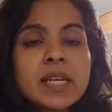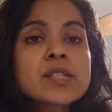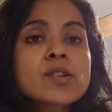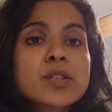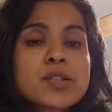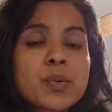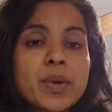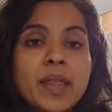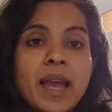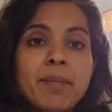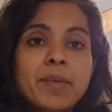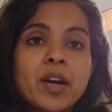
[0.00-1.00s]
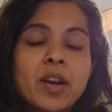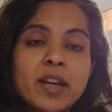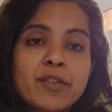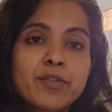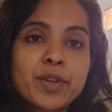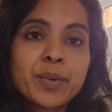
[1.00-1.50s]
is also where the
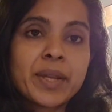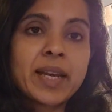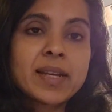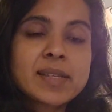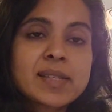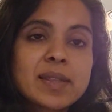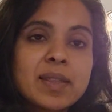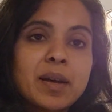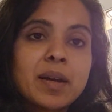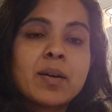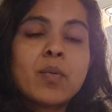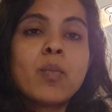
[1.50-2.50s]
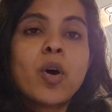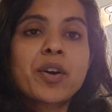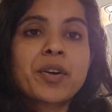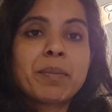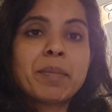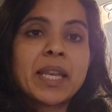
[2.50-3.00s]
amniotic fluid is, the
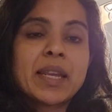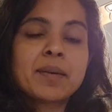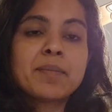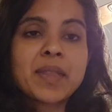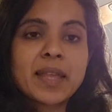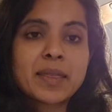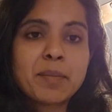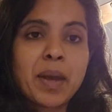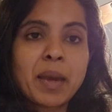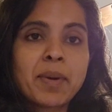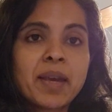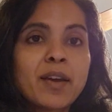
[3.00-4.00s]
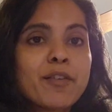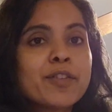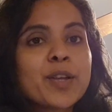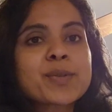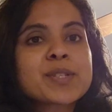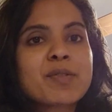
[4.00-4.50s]
watery medium that the baby
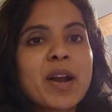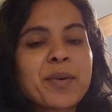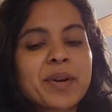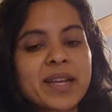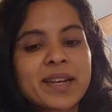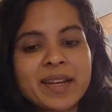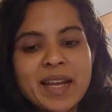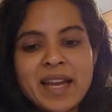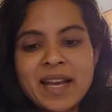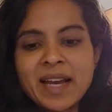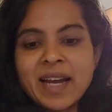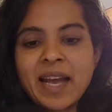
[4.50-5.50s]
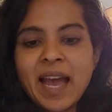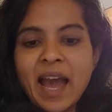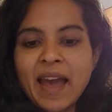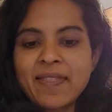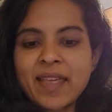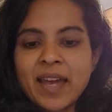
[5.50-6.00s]
floats around in.
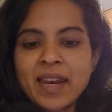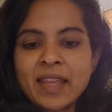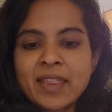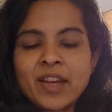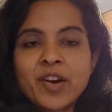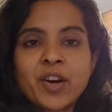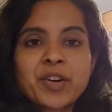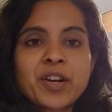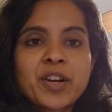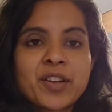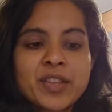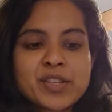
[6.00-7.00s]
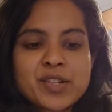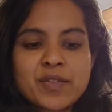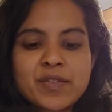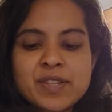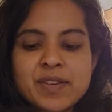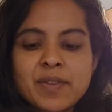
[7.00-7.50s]
And then the artery on the
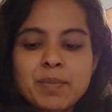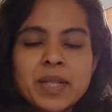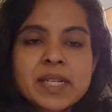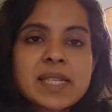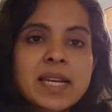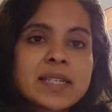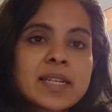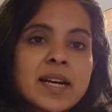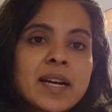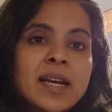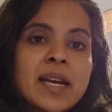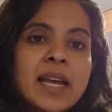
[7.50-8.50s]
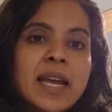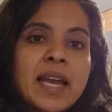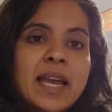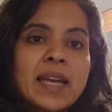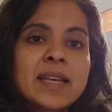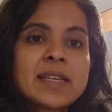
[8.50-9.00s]
surface of the placenta
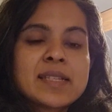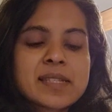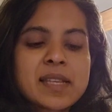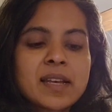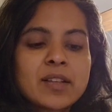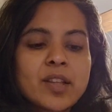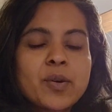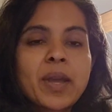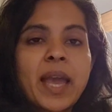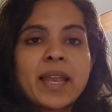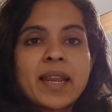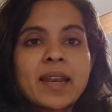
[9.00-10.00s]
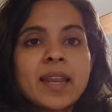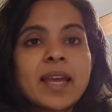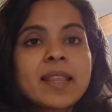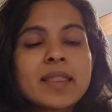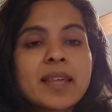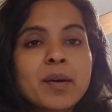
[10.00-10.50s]
is located
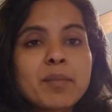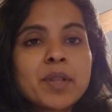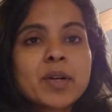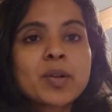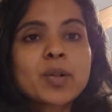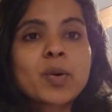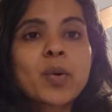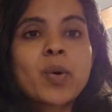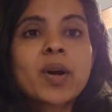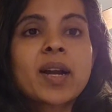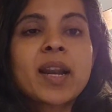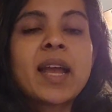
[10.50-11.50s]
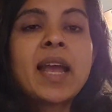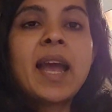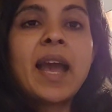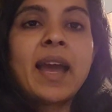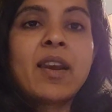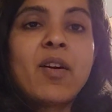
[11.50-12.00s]
in the umbilical cord
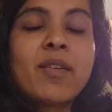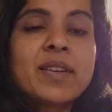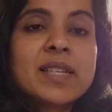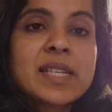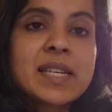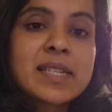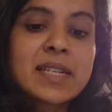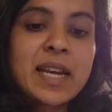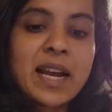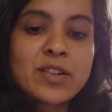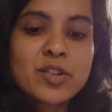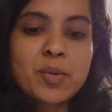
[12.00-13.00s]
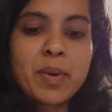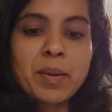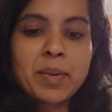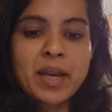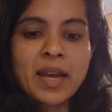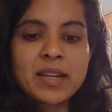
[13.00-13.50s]
and obviously is attached to
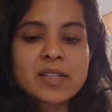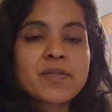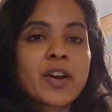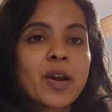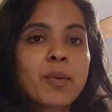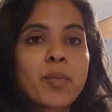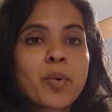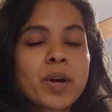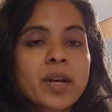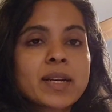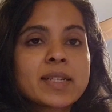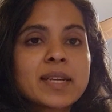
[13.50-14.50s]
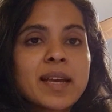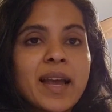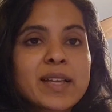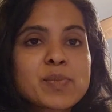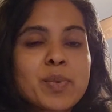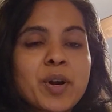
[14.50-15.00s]
baby and is very important
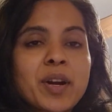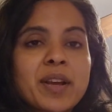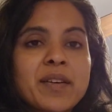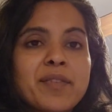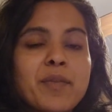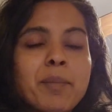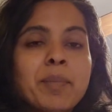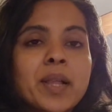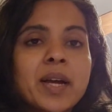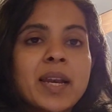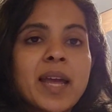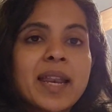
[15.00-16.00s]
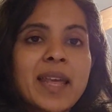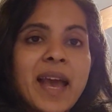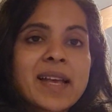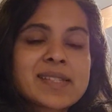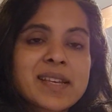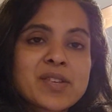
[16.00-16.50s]
as part of blood and
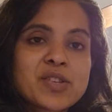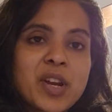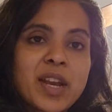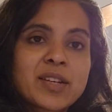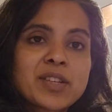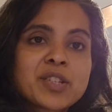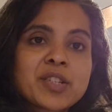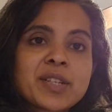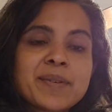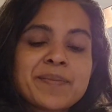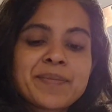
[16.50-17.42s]
gas exchange.